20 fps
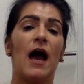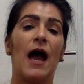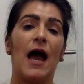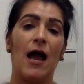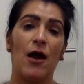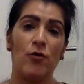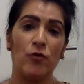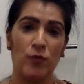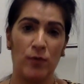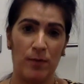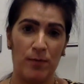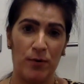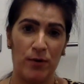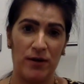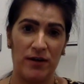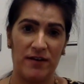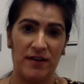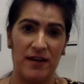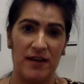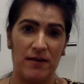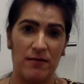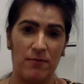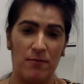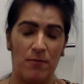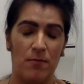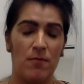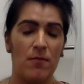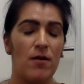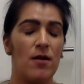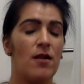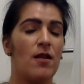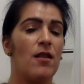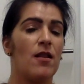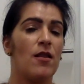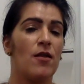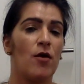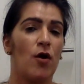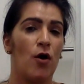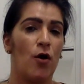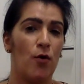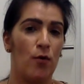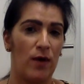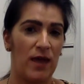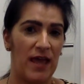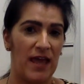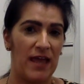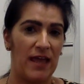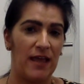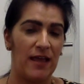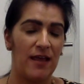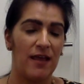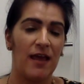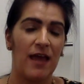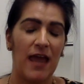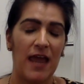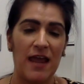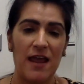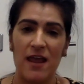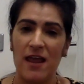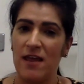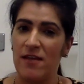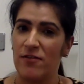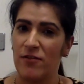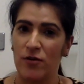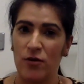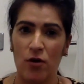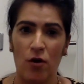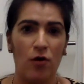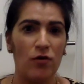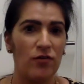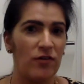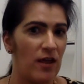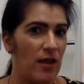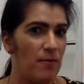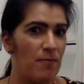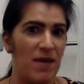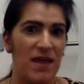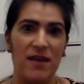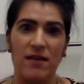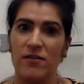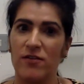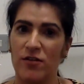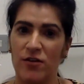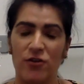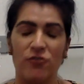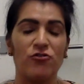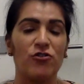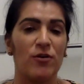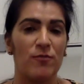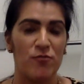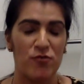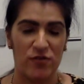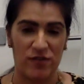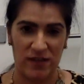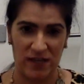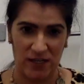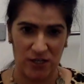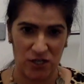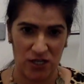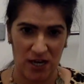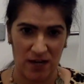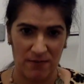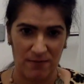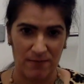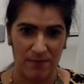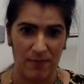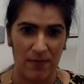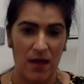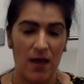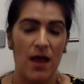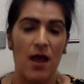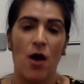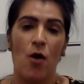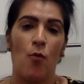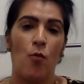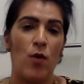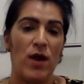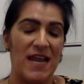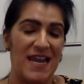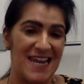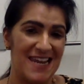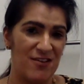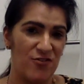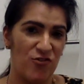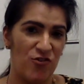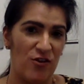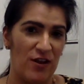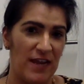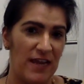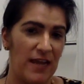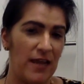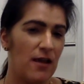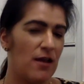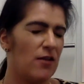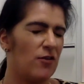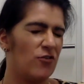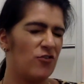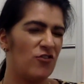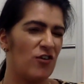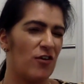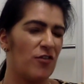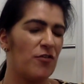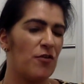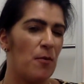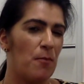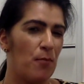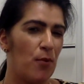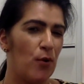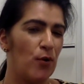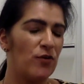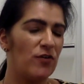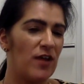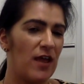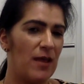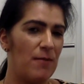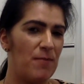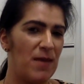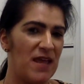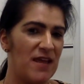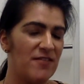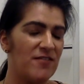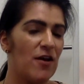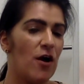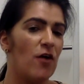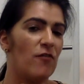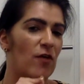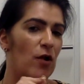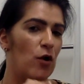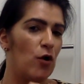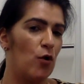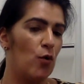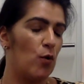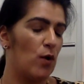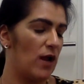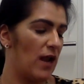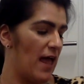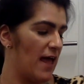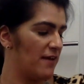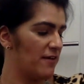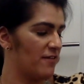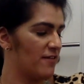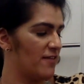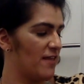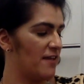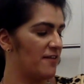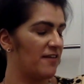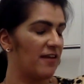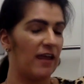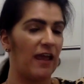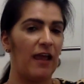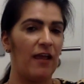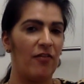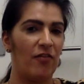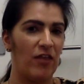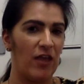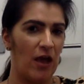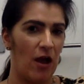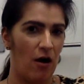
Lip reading: How do we put it in? Okay, it is not a big surgical procedure. We literally just put a bit of local anaesthetic in the